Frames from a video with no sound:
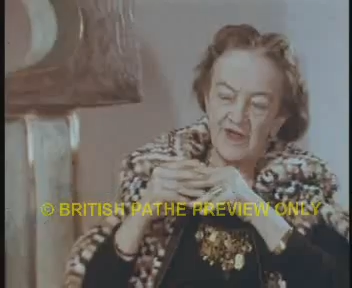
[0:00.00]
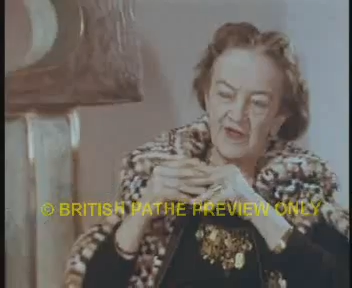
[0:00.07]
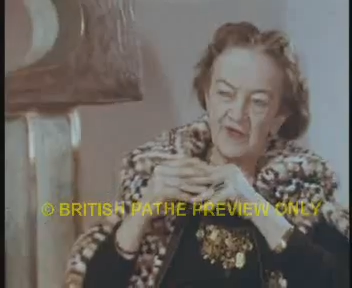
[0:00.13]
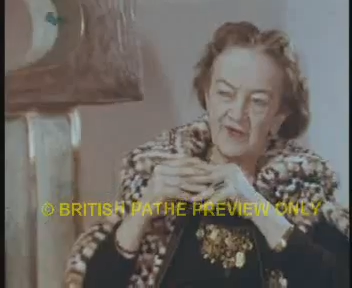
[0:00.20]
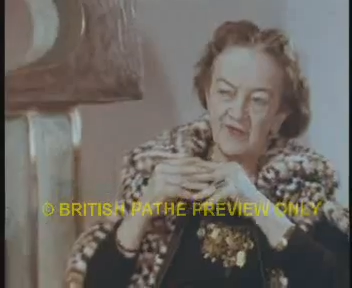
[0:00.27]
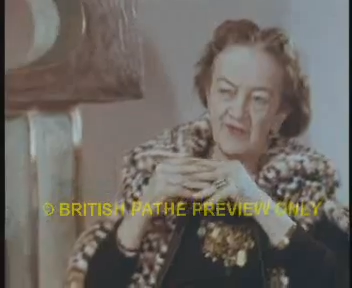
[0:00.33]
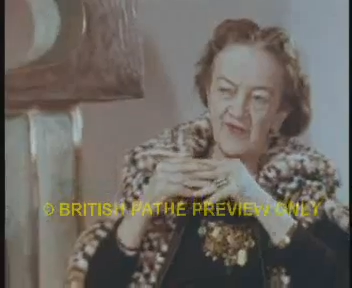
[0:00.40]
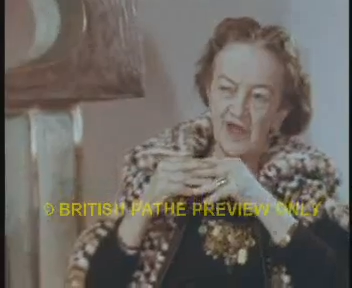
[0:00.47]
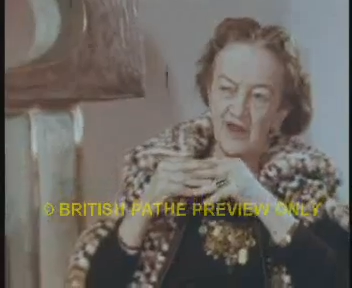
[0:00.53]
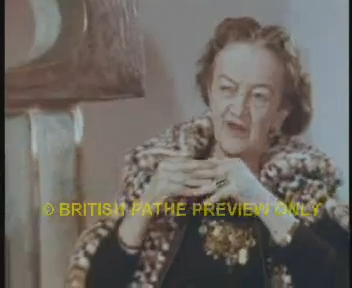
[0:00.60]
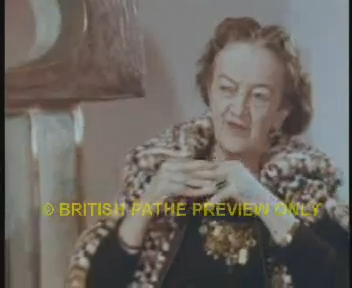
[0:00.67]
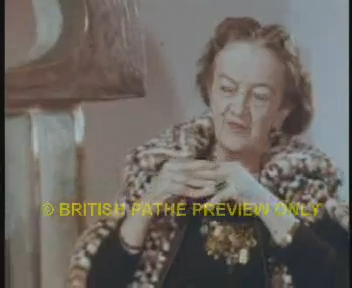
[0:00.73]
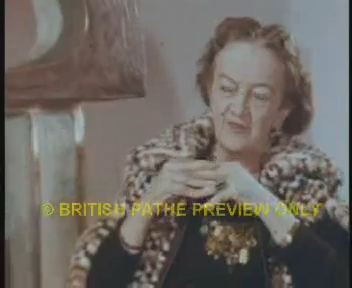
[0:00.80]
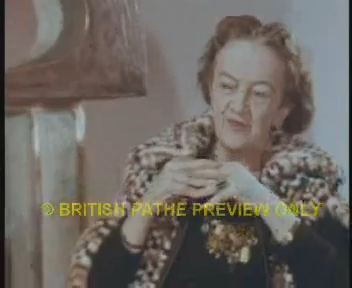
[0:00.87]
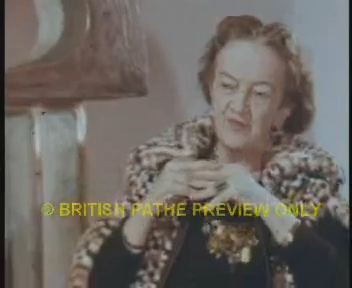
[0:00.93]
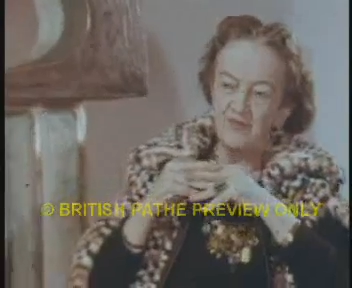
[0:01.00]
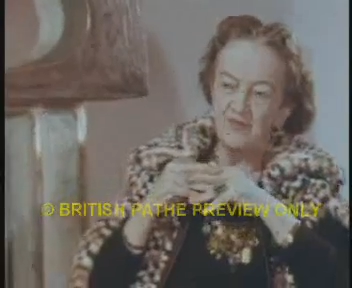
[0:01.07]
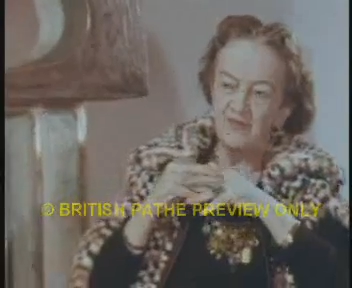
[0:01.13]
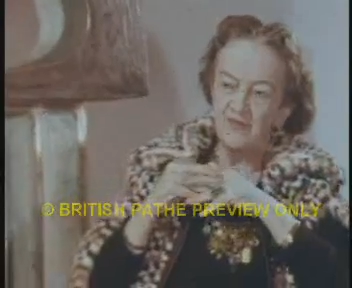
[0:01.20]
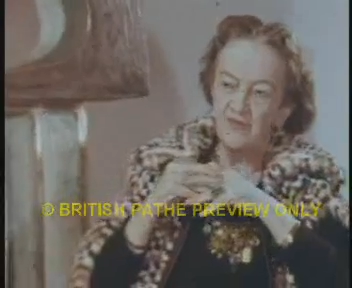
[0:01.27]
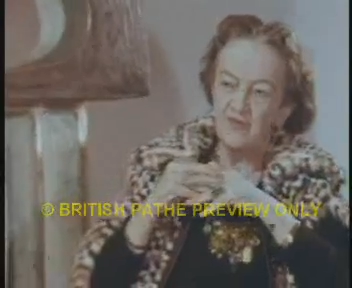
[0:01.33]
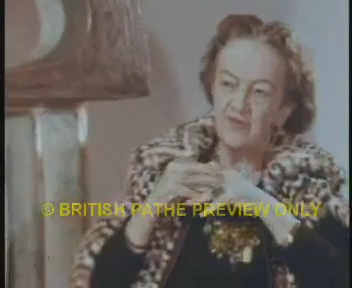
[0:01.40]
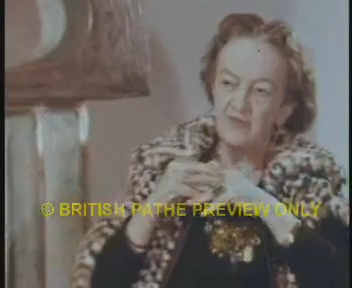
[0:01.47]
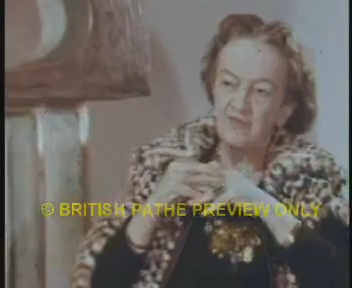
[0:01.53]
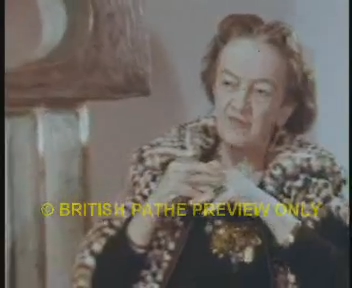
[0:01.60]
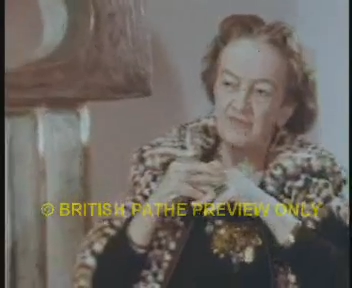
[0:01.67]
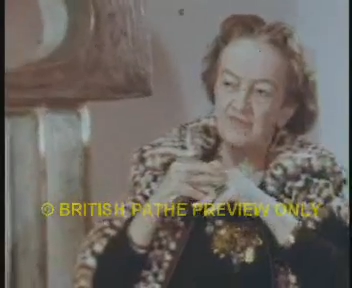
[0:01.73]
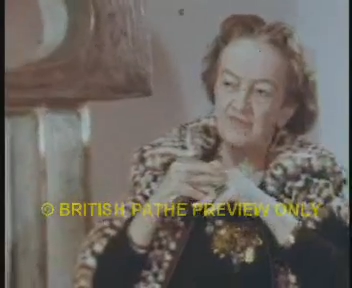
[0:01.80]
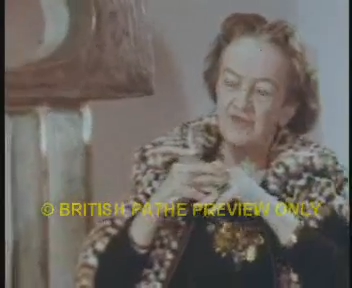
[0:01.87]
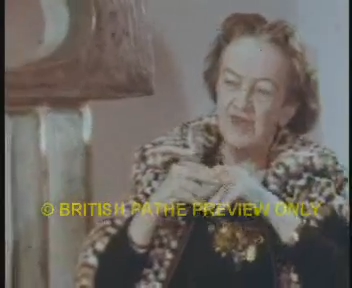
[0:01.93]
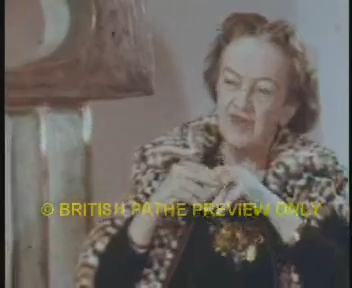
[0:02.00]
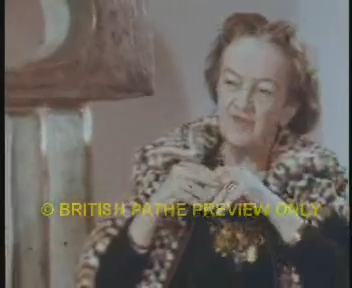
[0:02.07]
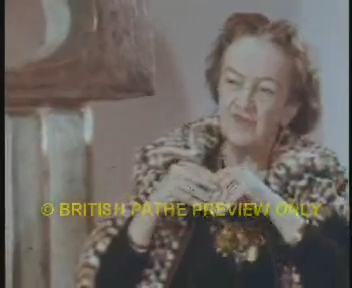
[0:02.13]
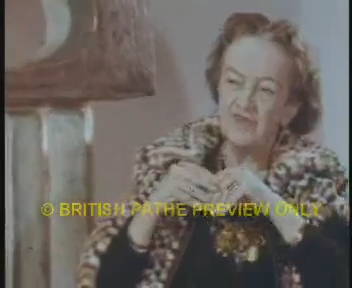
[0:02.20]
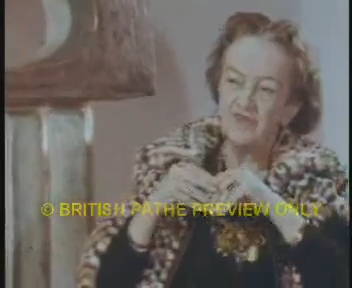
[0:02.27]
and the ultimate form has